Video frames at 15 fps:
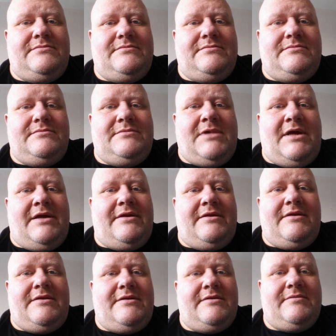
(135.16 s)

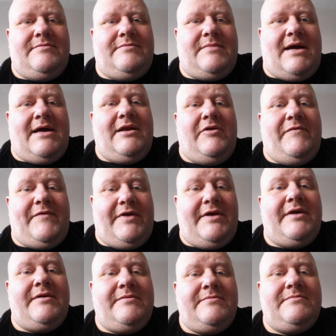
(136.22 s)
And I love her.
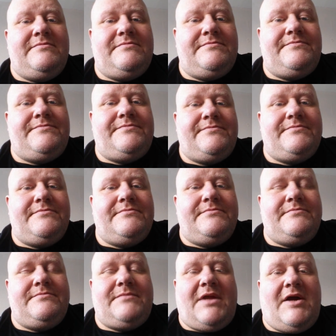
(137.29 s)

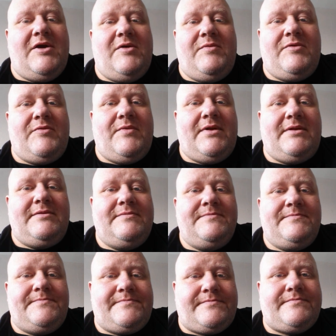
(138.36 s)
I always will.
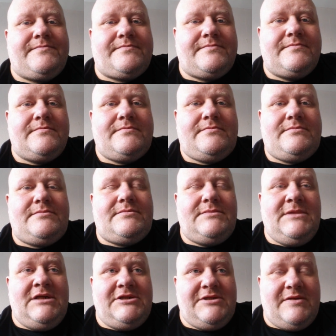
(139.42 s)

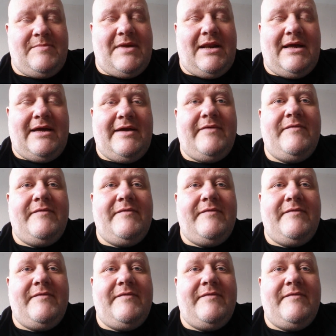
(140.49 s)
She's my life.